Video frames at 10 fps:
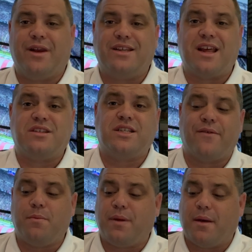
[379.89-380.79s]
It's at
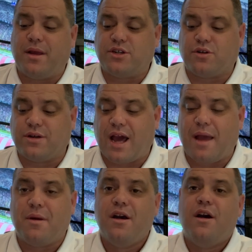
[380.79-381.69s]
7 p.m. Eastern
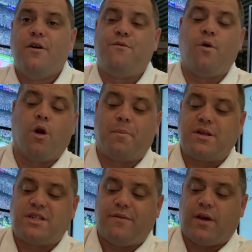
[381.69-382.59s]
time, 4
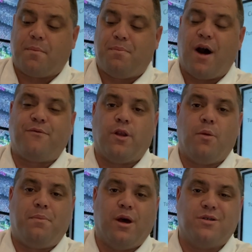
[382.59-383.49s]
Pacific,
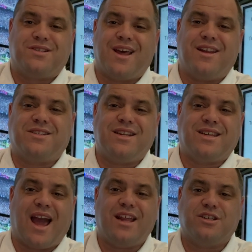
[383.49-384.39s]
Buffalo Bills, Tennessee
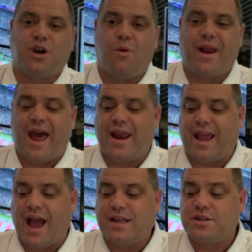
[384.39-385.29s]
Titans going at it,
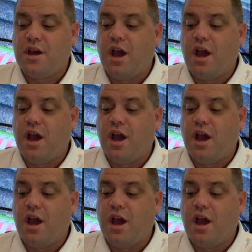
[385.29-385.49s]
guys.